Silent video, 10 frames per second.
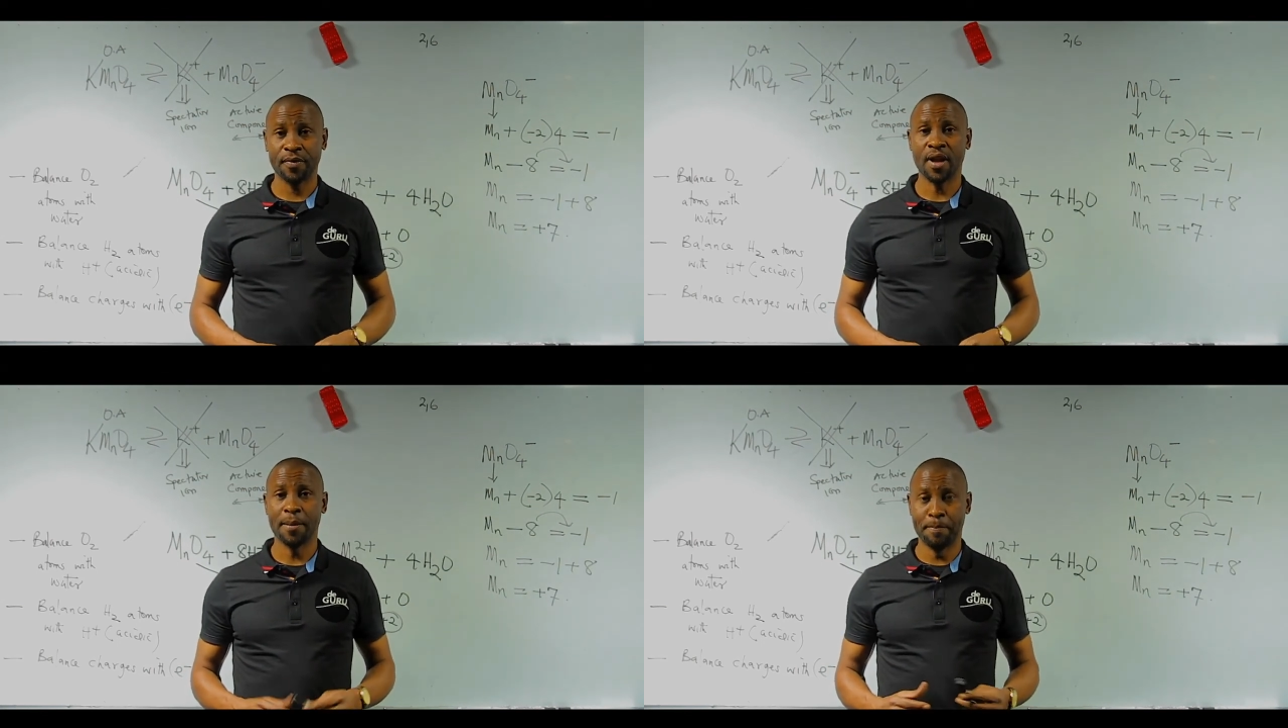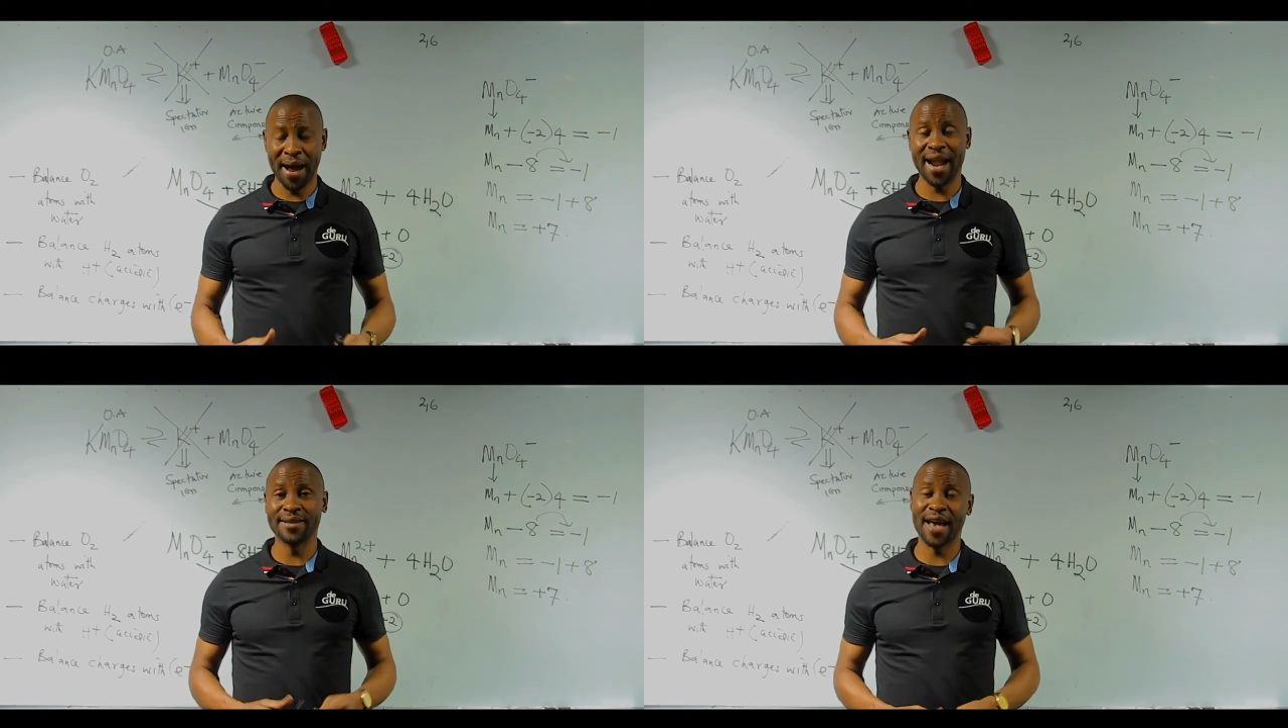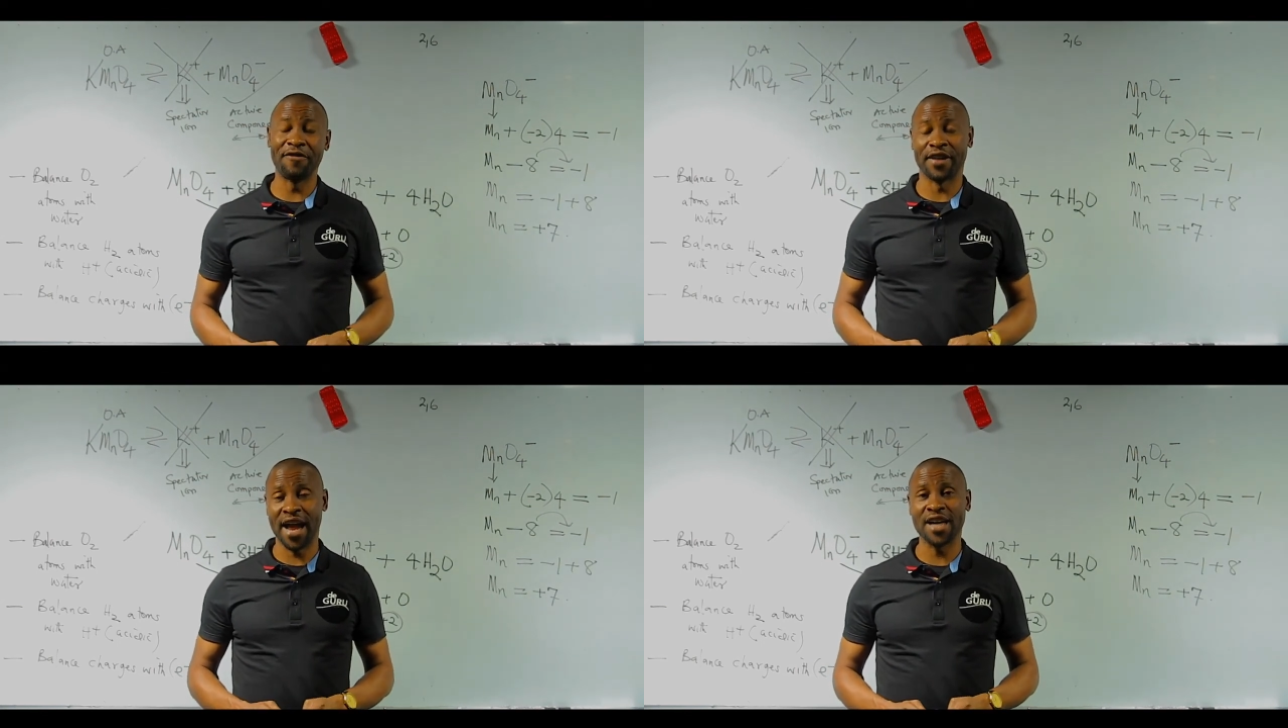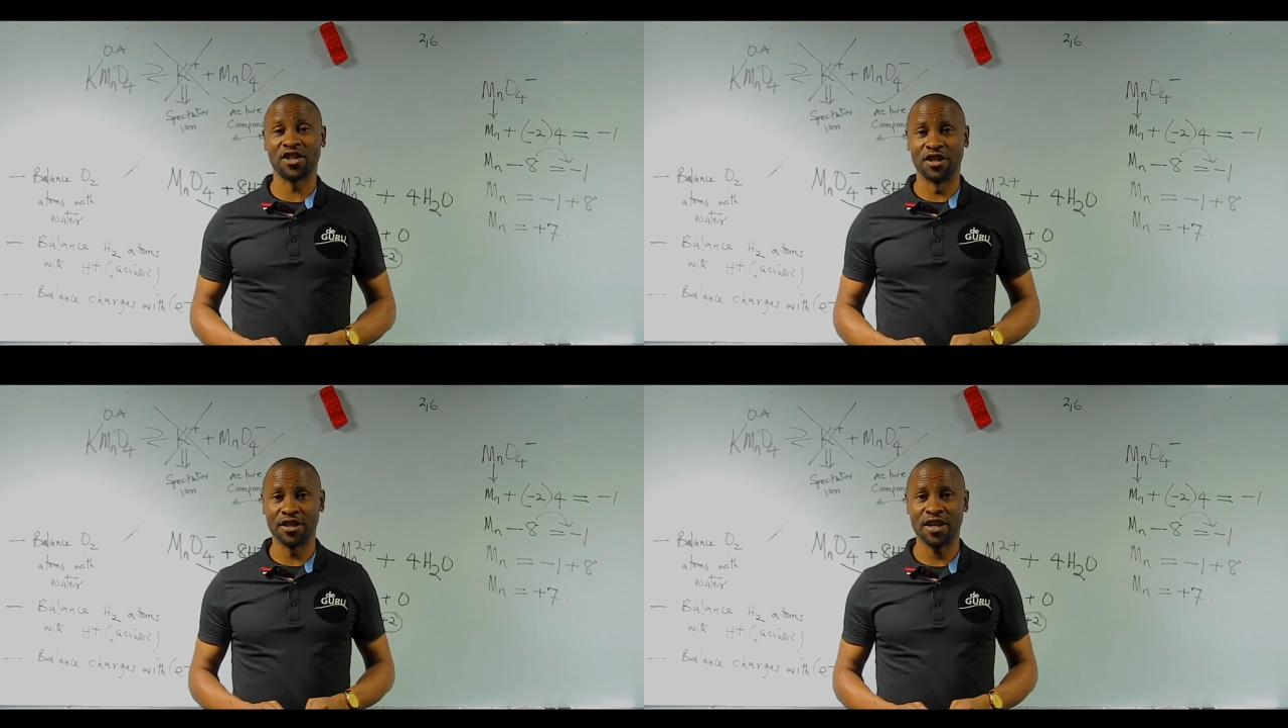balanced half
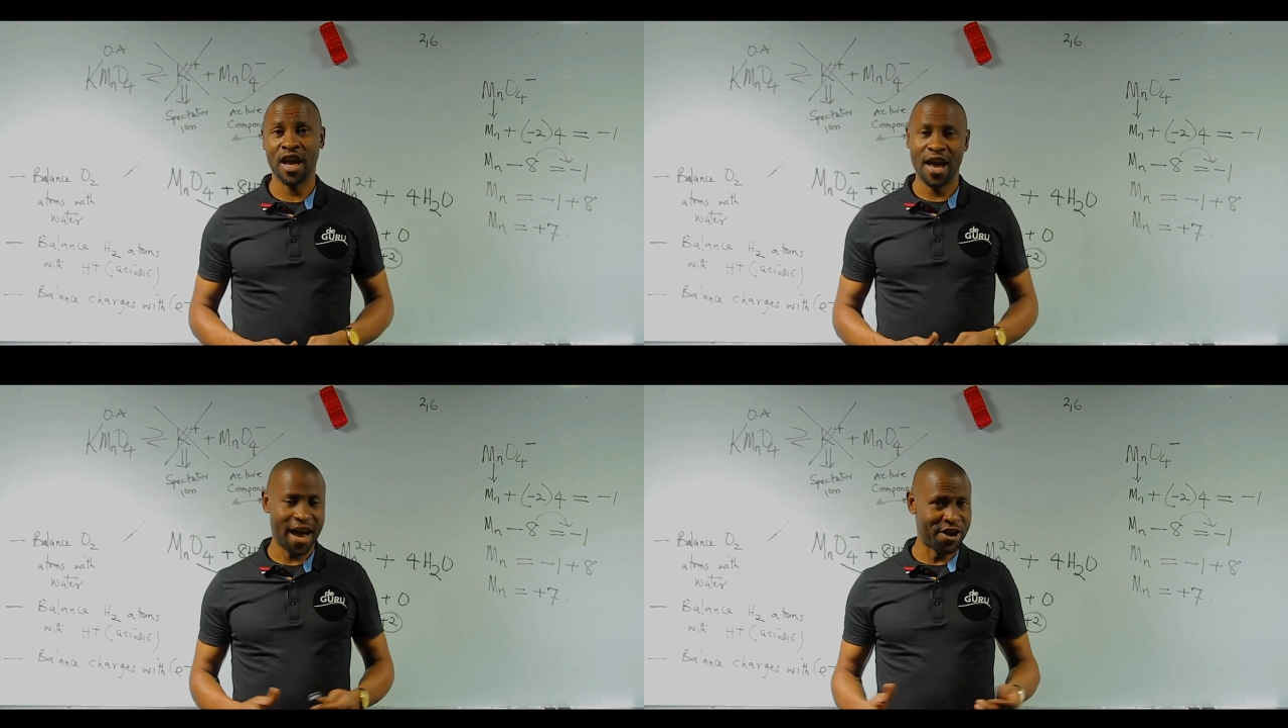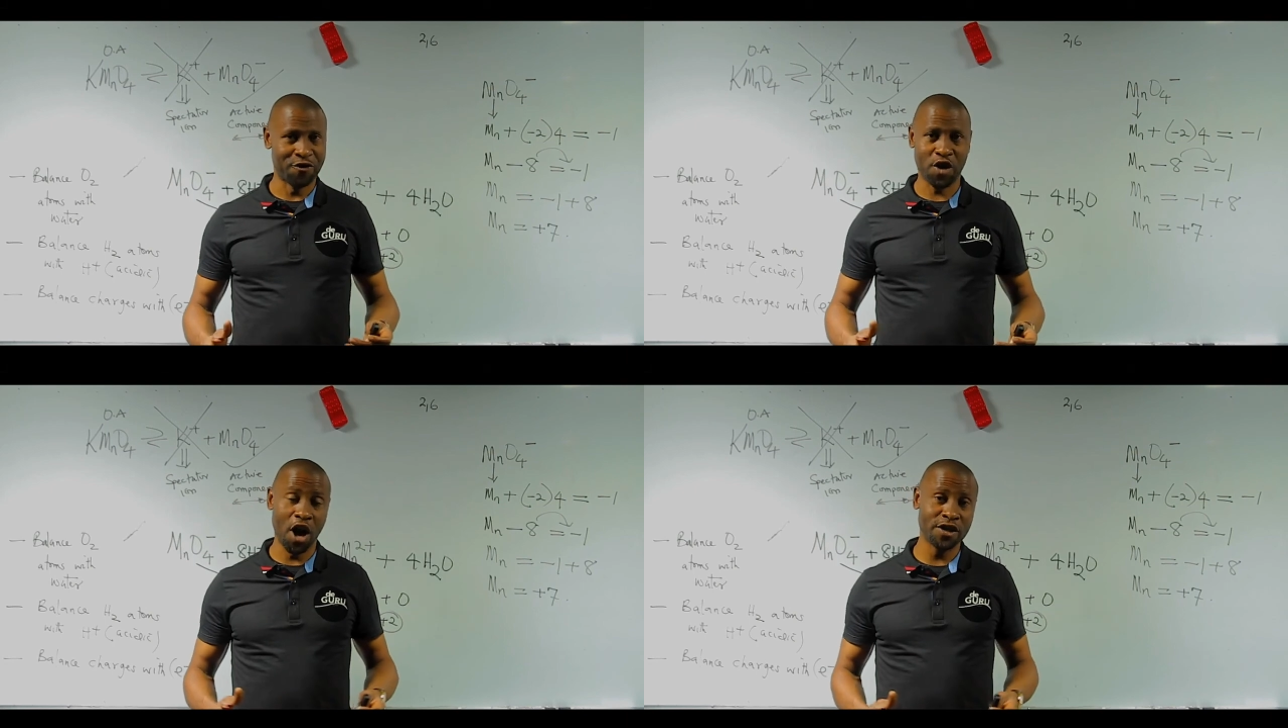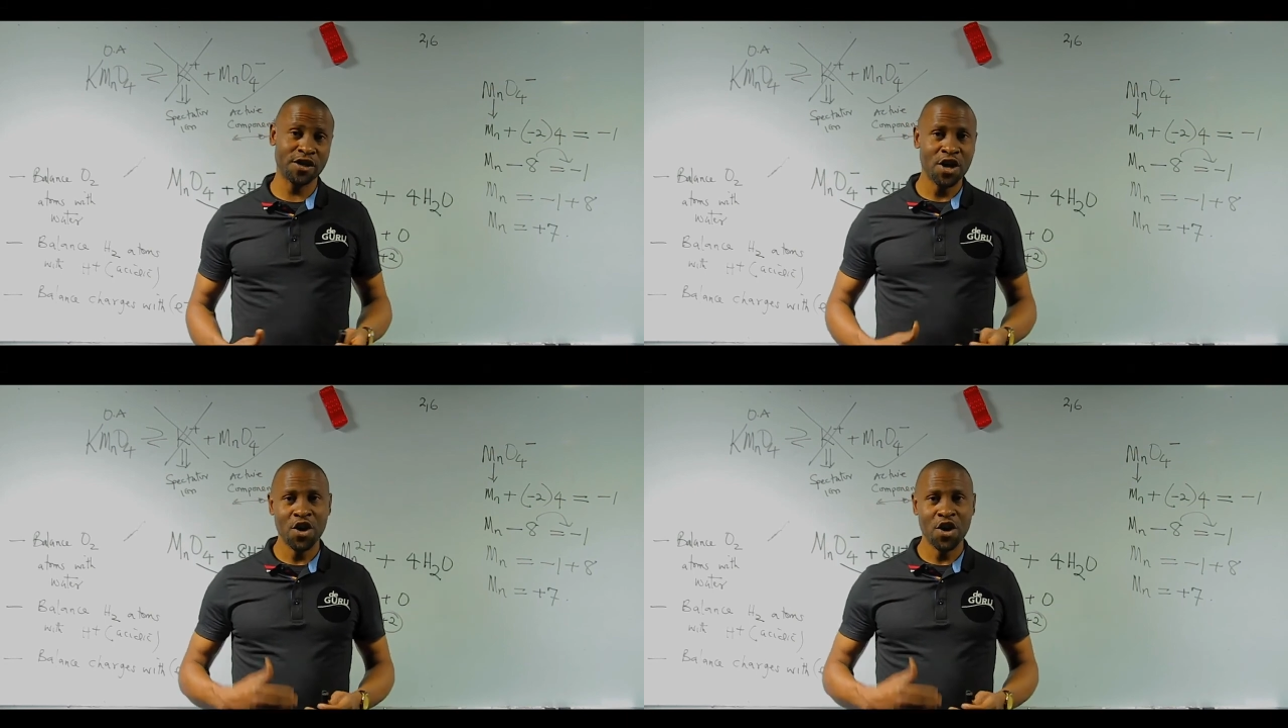reactions. And of course,